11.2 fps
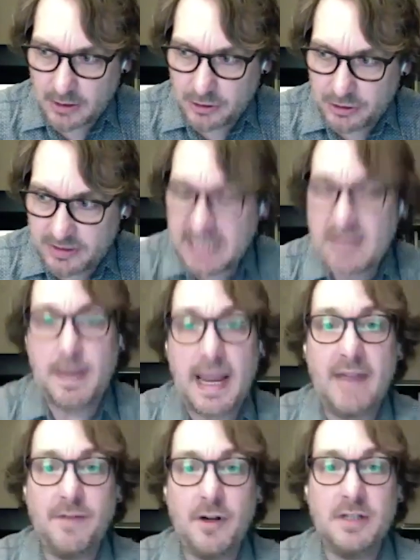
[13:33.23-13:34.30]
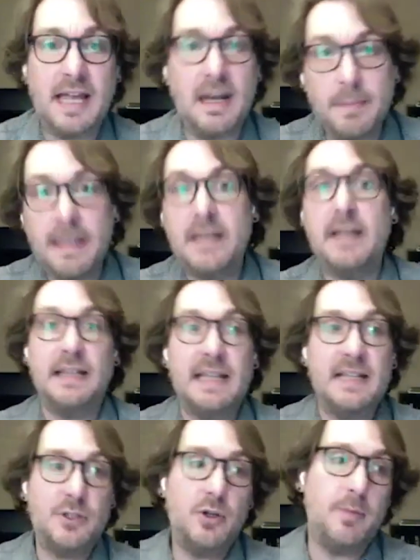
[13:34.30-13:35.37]
see the behaviors and immediately
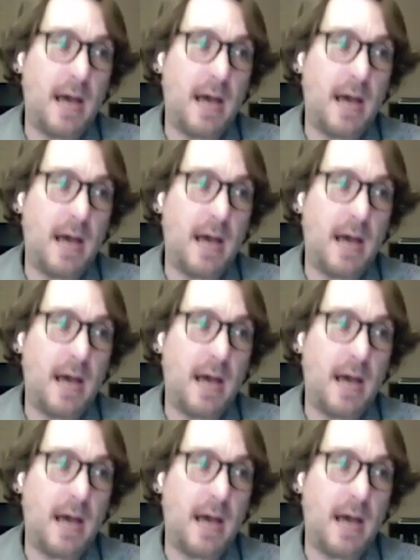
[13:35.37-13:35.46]
assume,